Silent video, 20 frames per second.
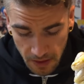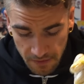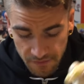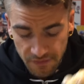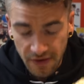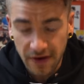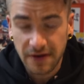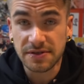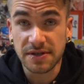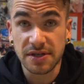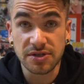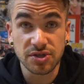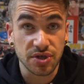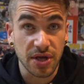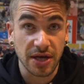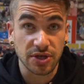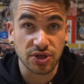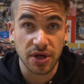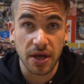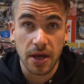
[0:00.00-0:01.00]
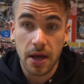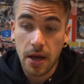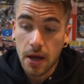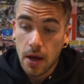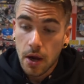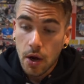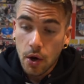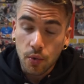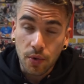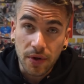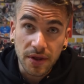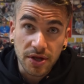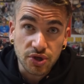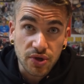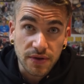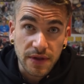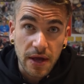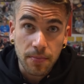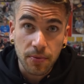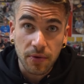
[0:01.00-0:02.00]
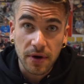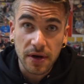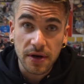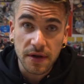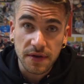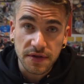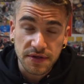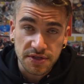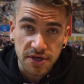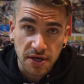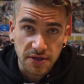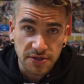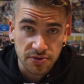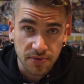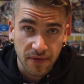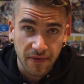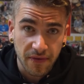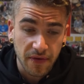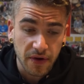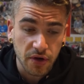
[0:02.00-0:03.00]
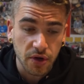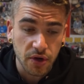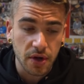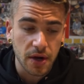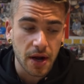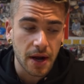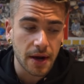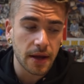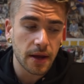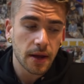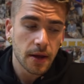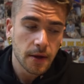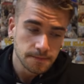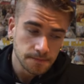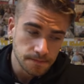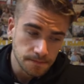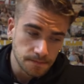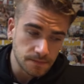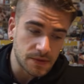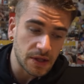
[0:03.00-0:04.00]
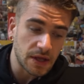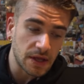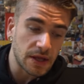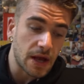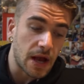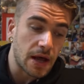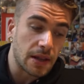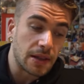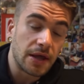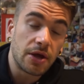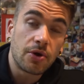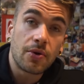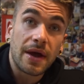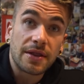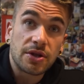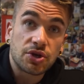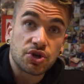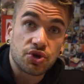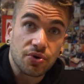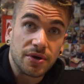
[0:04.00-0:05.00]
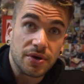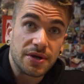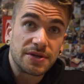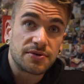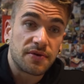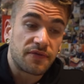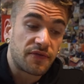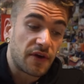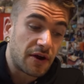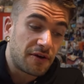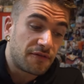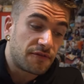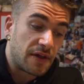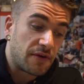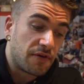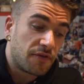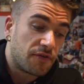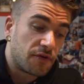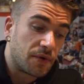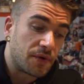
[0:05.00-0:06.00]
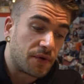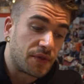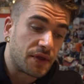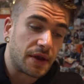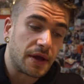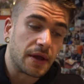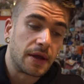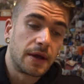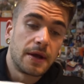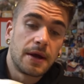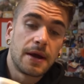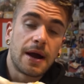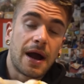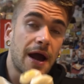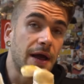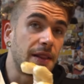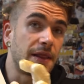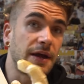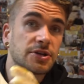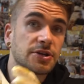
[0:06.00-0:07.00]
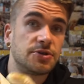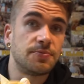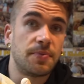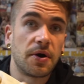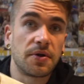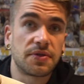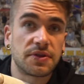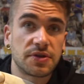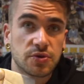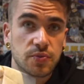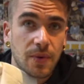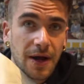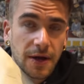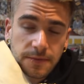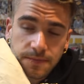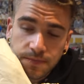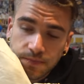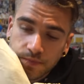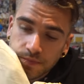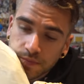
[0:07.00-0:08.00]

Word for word: Very delicious, actually. Really enjoyed that burrito. The sauces were very good on it. The lingua and the chorizo were very flavorful within it. I liked both as well.